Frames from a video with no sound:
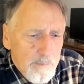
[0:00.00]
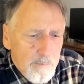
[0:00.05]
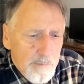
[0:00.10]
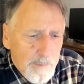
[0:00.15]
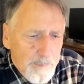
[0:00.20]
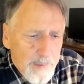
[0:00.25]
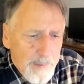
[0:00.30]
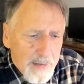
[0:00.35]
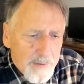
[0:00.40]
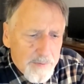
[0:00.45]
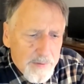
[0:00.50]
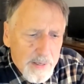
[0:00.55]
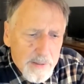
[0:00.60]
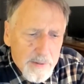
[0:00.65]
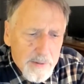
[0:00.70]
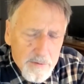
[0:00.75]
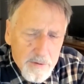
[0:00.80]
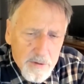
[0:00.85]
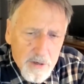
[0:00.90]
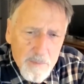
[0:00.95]
But back
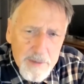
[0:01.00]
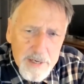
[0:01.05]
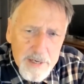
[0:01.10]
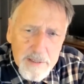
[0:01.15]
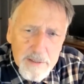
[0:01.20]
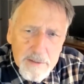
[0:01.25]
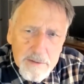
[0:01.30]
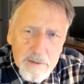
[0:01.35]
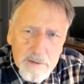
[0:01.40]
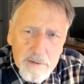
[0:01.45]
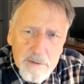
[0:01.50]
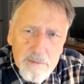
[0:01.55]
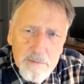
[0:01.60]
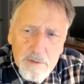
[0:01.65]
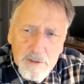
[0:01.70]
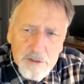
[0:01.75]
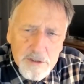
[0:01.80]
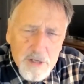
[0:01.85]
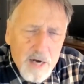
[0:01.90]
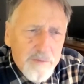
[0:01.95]
then, nobody had
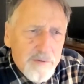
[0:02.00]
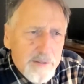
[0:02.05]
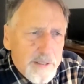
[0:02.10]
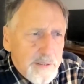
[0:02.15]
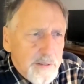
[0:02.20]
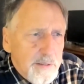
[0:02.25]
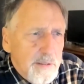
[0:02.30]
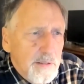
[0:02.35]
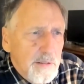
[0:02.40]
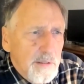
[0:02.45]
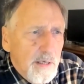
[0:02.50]
discovered it.